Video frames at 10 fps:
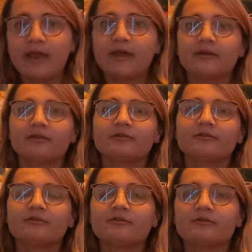
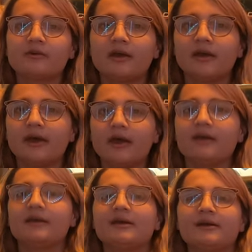hands
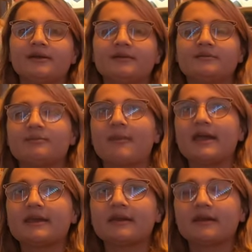and
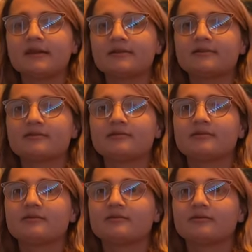making it
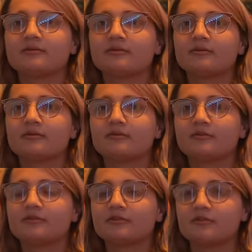
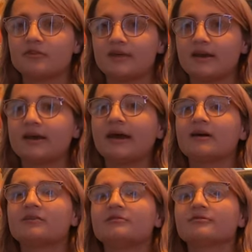so that I
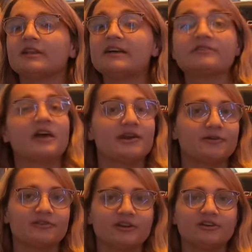have less
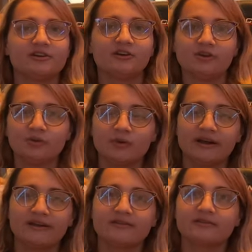energy to do
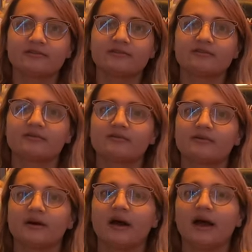what
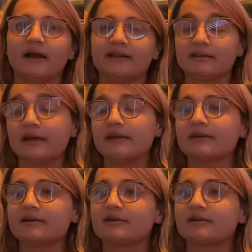I like.